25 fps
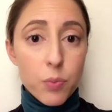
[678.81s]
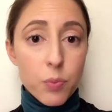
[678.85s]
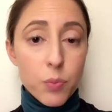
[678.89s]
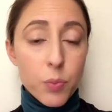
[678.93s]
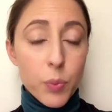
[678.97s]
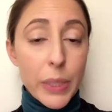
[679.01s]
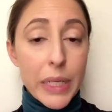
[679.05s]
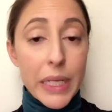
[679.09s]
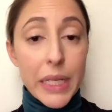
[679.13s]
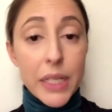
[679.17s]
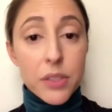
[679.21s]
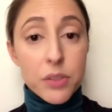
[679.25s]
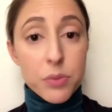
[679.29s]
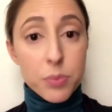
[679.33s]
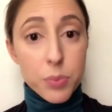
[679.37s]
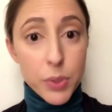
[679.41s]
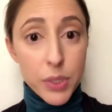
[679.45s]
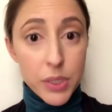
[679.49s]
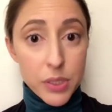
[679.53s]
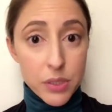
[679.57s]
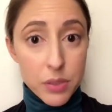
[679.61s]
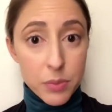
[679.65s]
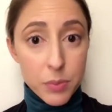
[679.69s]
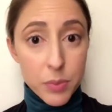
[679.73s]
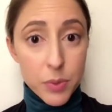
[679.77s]
WIDA's
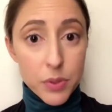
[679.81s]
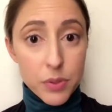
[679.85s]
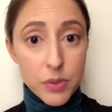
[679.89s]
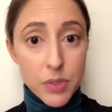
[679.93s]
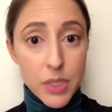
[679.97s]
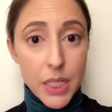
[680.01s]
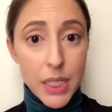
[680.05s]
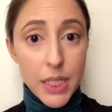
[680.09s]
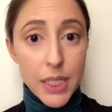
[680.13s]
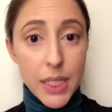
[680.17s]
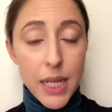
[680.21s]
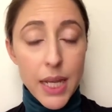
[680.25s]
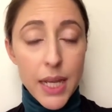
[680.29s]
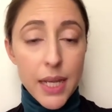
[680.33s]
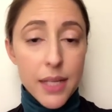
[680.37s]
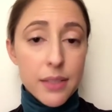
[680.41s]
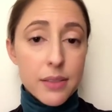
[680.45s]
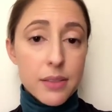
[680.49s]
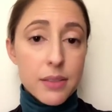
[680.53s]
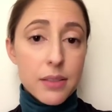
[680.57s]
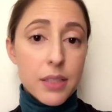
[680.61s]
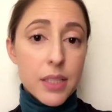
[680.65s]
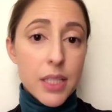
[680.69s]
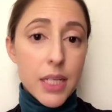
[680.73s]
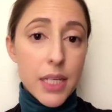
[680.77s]
principles that it
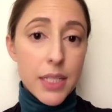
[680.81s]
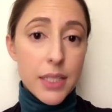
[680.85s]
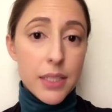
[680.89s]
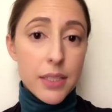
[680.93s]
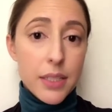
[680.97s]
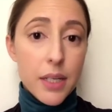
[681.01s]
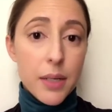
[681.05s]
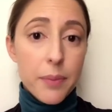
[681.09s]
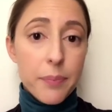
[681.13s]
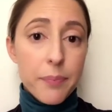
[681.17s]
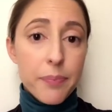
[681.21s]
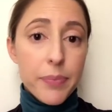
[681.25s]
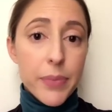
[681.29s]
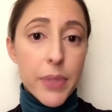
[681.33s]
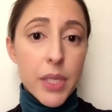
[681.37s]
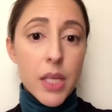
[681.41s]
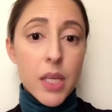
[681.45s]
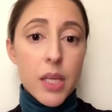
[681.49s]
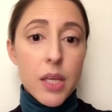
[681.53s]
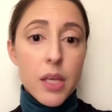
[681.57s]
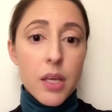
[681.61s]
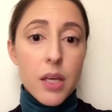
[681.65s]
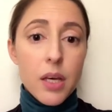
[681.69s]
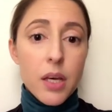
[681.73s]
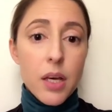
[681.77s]
has lined up
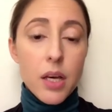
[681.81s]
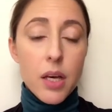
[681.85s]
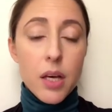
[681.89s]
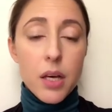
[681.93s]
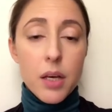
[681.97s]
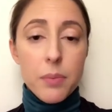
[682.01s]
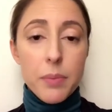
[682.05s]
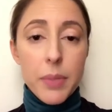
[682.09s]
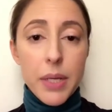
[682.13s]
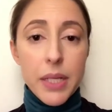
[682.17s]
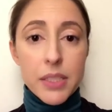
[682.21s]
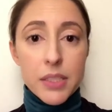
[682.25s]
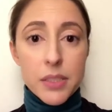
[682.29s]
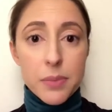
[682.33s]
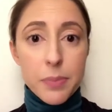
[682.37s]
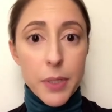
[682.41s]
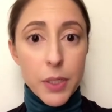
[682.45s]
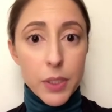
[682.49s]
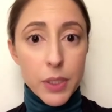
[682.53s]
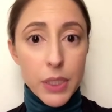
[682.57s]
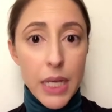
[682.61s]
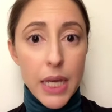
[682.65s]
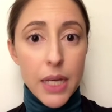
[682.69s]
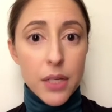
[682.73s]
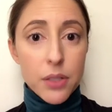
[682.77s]
and
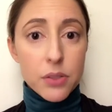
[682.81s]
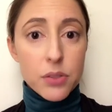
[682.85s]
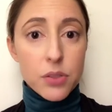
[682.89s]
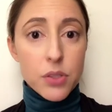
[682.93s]
spelled out.